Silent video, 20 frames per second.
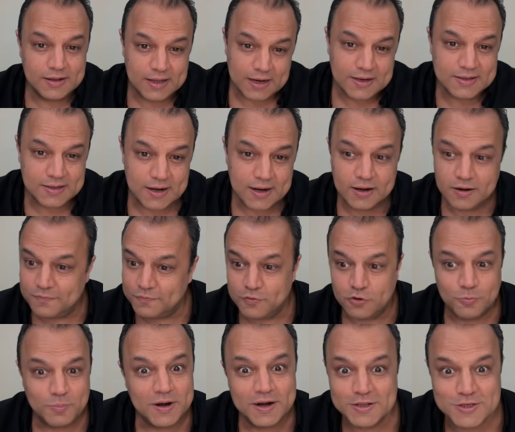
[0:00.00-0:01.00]
That is an
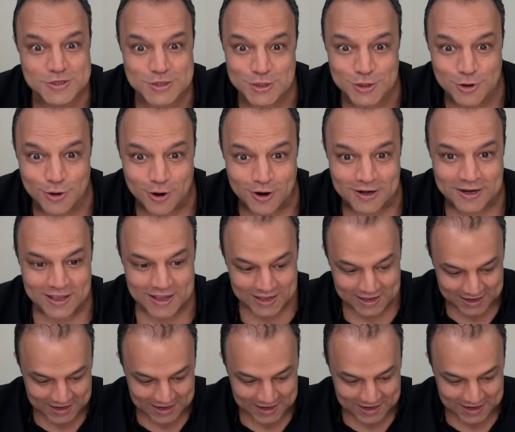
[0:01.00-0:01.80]
underflow, but it's not.